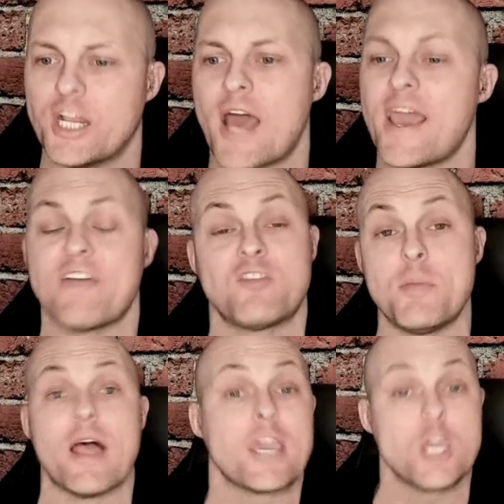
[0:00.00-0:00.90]
And I have to
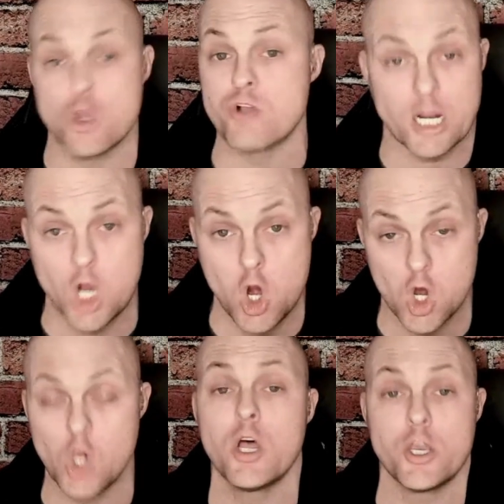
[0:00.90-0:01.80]
be like, you're not a
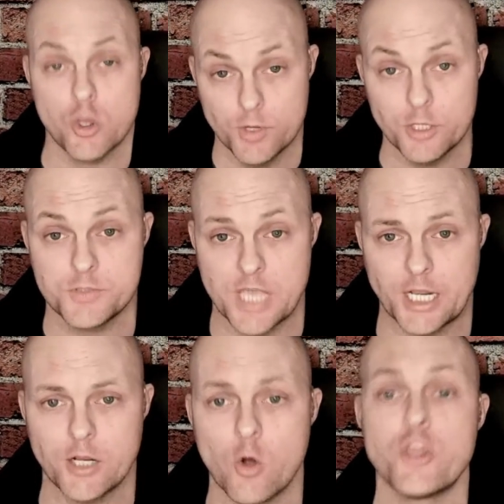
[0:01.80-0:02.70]
girl, you're a
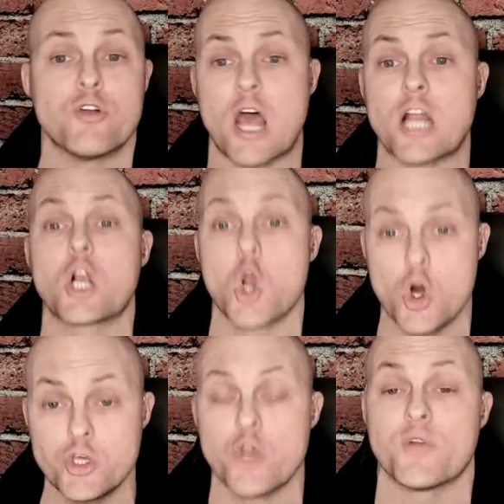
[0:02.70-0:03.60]
lieutenant. Or you're not a
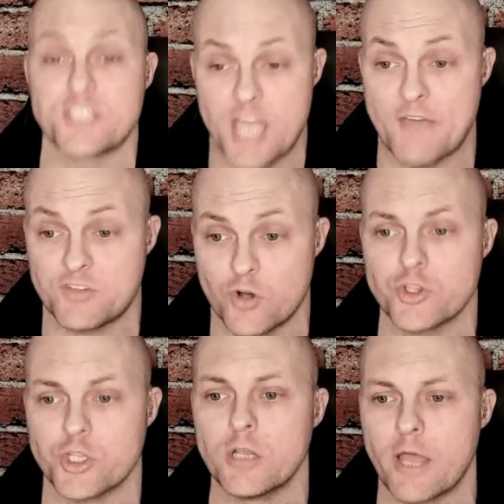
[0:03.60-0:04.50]
girl, you're a staff
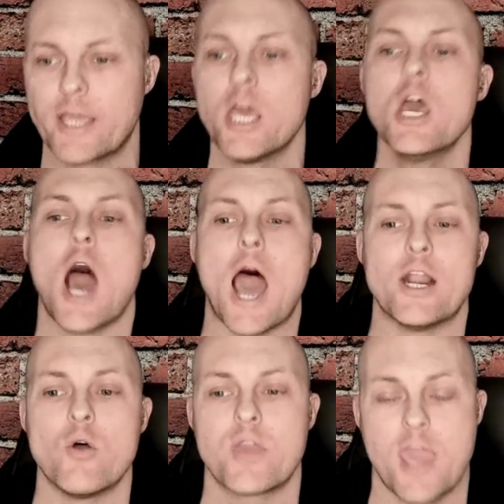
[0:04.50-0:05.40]
sergeant. Like, I
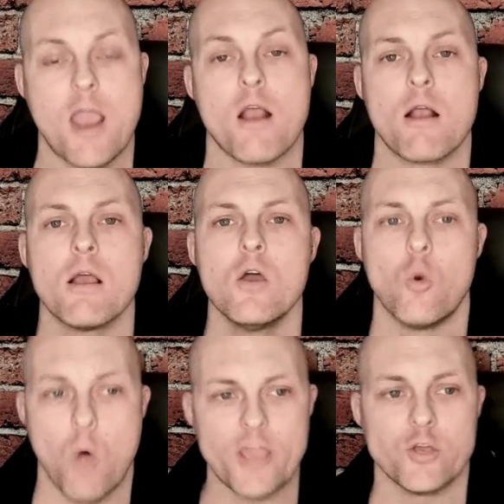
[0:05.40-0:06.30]
don't care
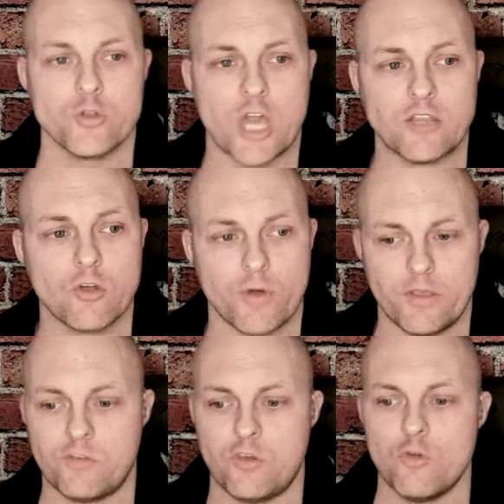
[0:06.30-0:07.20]
what your gender
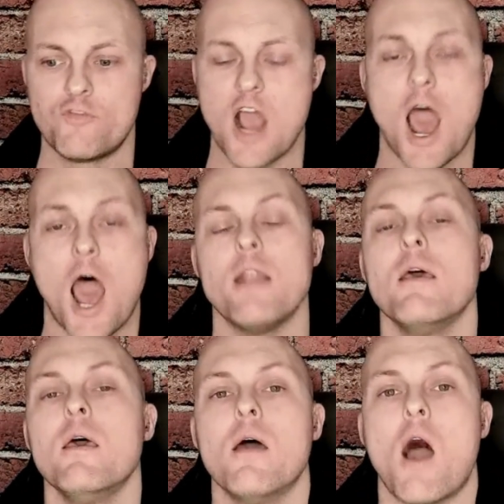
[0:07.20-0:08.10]
is. You've got
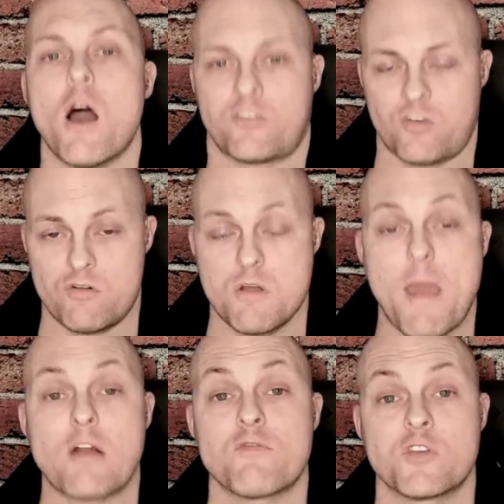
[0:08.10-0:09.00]
a certain
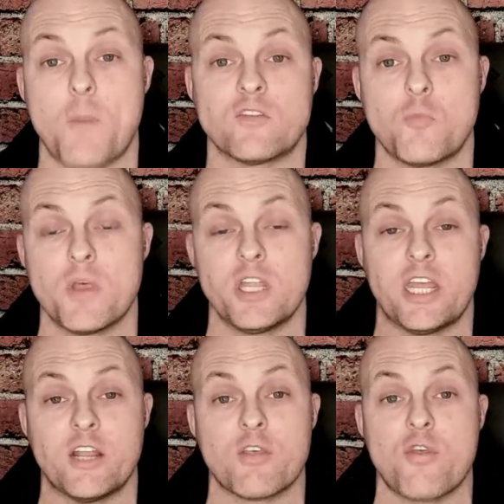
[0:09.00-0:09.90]
amount of
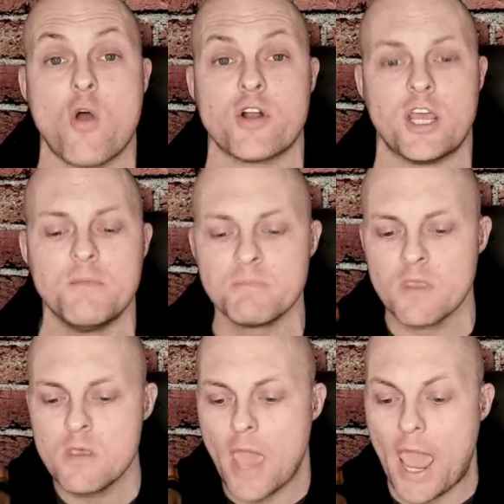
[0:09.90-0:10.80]
responsibility and authority.
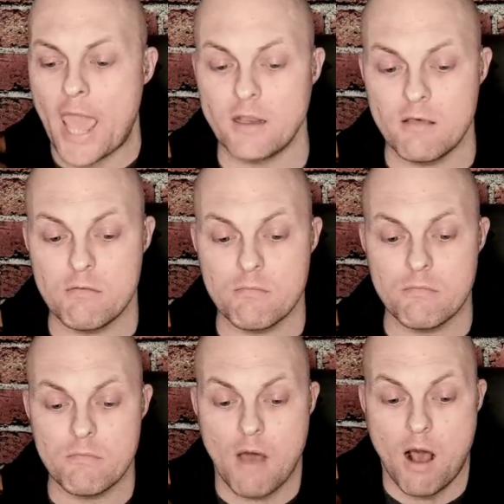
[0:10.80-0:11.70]
And
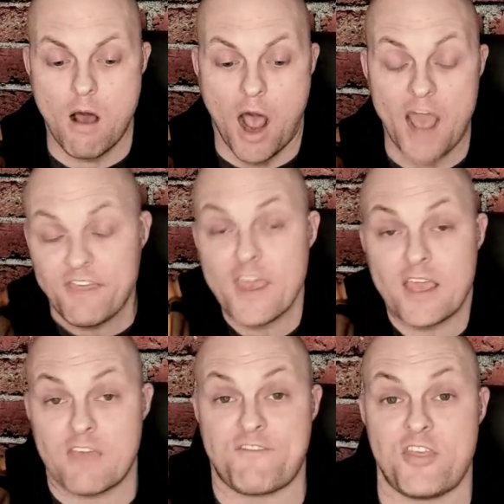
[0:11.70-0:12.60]
I
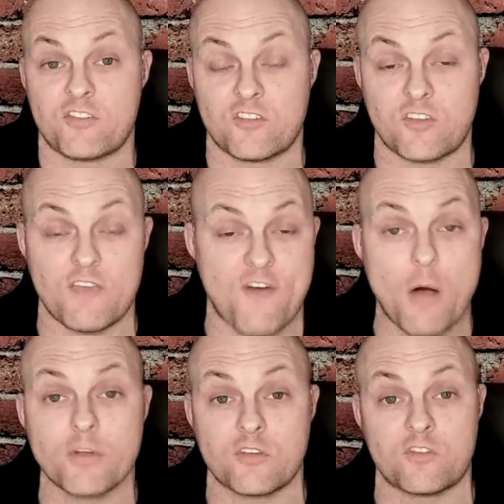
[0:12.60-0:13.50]
think if
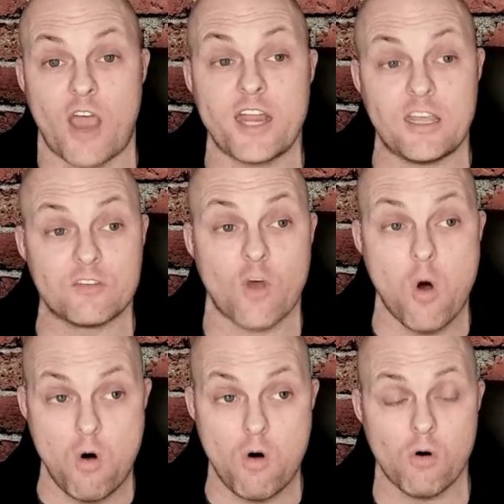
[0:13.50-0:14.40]
our society as a
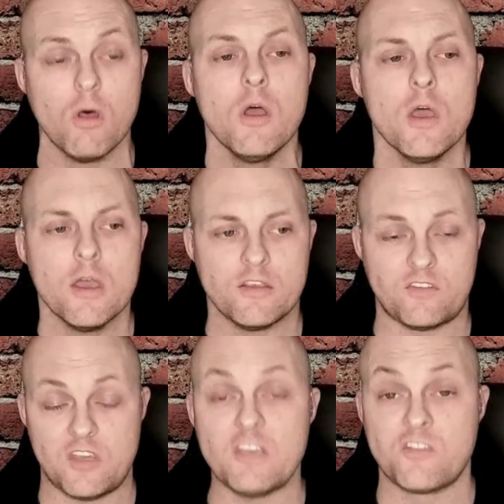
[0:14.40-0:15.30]
whole
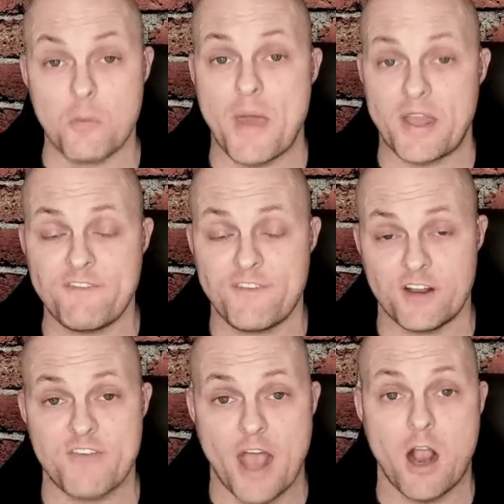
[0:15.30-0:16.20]
sees the benefit
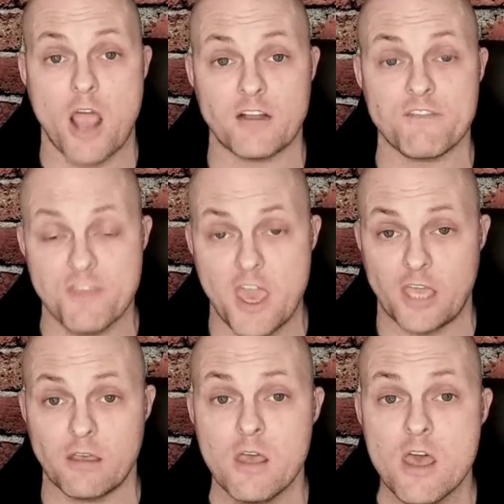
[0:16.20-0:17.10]
of that kind of
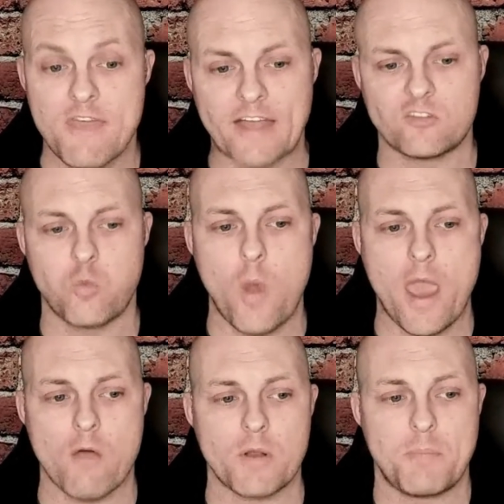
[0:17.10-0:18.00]
thing, that's
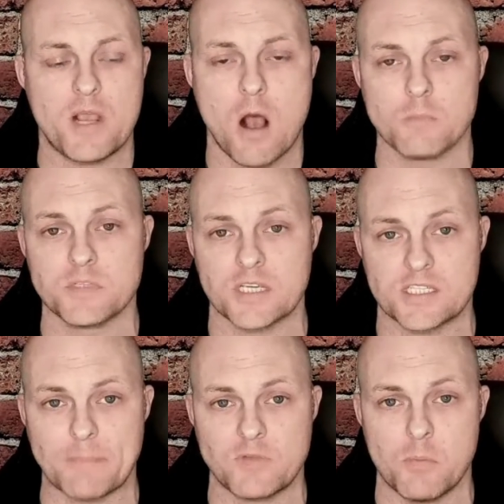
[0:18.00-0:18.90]
where it becomes
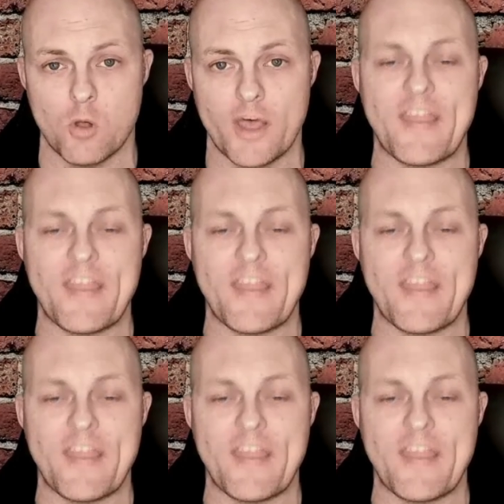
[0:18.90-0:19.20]
acceptable.